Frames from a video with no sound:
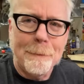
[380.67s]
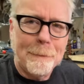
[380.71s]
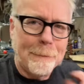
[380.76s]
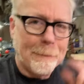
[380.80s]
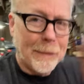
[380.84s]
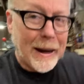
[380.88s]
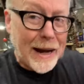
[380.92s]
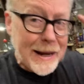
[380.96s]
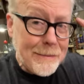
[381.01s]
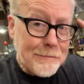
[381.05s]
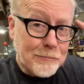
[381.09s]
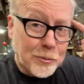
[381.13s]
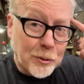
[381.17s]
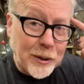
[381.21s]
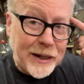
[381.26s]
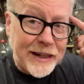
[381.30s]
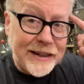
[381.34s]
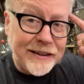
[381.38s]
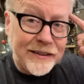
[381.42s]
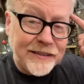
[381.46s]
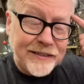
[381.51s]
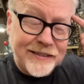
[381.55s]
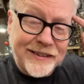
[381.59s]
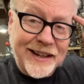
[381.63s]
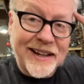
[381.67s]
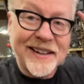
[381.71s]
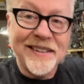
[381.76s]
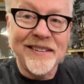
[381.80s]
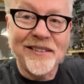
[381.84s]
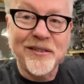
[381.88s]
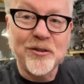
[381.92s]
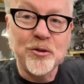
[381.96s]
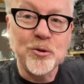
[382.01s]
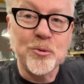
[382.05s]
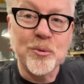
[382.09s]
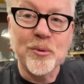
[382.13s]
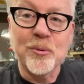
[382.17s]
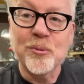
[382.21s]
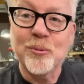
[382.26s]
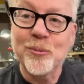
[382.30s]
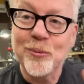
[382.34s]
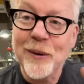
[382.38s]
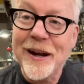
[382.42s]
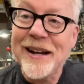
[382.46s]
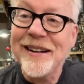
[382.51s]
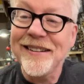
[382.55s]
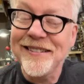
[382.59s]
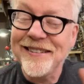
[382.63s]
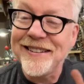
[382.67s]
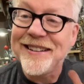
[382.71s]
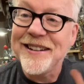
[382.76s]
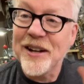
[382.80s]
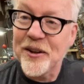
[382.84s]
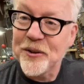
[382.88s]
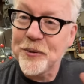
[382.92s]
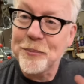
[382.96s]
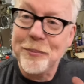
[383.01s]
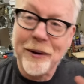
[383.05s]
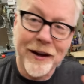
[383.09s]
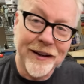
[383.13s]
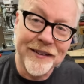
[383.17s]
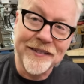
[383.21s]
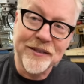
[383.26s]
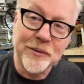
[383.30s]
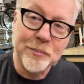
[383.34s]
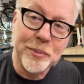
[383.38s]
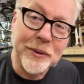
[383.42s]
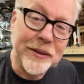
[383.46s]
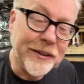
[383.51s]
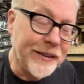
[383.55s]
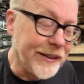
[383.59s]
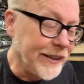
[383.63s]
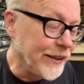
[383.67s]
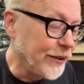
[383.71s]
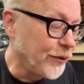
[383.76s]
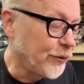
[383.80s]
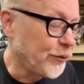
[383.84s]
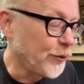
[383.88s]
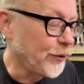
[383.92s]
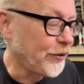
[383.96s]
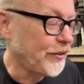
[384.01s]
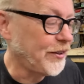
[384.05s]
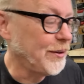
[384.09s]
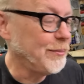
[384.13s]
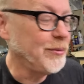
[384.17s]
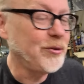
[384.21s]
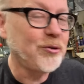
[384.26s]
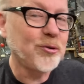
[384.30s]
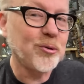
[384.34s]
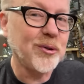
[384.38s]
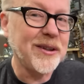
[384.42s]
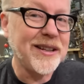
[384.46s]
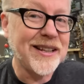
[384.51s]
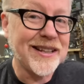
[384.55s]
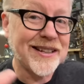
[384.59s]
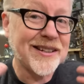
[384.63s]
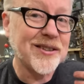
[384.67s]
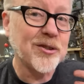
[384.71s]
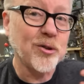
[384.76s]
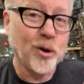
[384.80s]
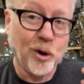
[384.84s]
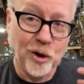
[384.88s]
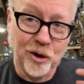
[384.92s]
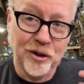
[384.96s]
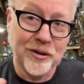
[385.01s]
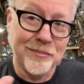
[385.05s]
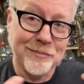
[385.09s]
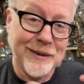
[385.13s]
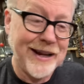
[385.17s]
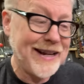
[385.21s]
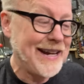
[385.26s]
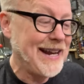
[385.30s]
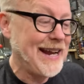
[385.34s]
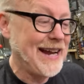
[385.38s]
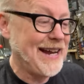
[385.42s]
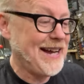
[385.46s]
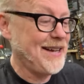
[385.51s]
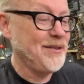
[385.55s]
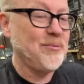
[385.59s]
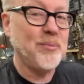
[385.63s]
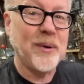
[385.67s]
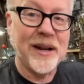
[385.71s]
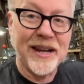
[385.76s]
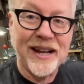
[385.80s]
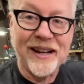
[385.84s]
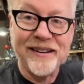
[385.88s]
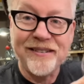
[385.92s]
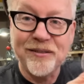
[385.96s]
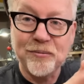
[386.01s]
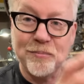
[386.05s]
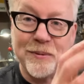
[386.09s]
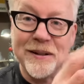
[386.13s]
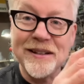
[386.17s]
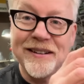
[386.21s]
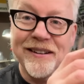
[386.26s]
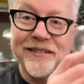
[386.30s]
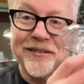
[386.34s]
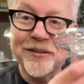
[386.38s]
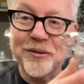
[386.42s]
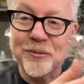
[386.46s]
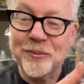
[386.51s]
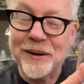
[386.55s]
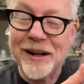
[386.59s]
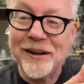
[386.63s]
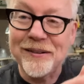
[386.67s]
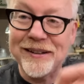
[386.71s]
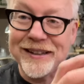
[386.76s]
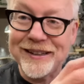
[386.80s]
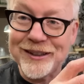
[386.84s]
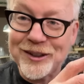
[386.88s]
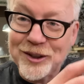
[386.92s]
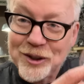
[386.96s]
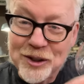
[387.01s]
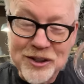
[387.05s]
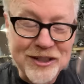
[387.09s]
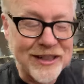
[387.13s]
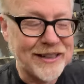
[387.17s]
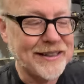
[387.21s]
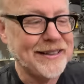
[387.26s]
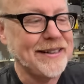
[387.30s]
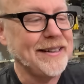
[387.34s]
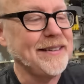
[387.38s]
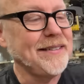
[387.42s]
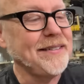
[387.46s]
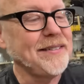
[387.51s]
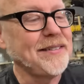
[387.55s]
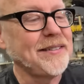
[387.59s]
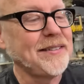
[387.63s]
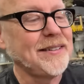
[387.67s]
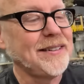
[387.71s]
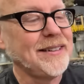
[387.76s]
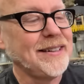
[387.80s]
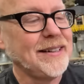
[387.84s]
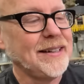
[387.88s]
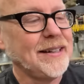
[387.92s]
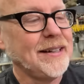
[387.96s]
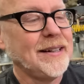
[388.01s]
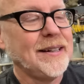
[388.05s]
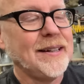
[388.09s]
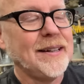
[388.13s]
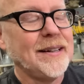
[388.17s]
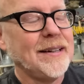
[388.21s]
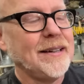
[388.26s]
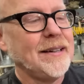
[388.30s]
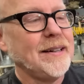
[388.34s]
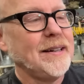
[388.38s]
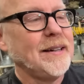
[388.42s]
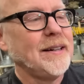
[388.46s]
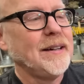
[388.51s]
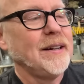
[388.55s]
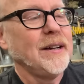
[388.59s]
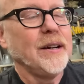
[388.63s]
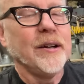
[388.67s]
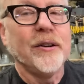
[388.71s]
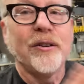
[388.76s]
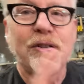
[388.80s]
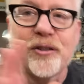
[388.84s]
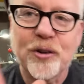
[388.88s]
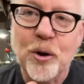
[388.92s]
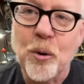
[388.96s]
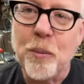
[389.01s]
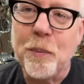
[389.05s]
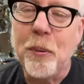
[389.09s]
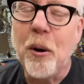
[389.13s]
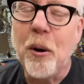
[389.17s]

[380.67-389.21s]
my brain tends to erase the other possibilities for symmetry that hurt my head when I spin this around and look at this. So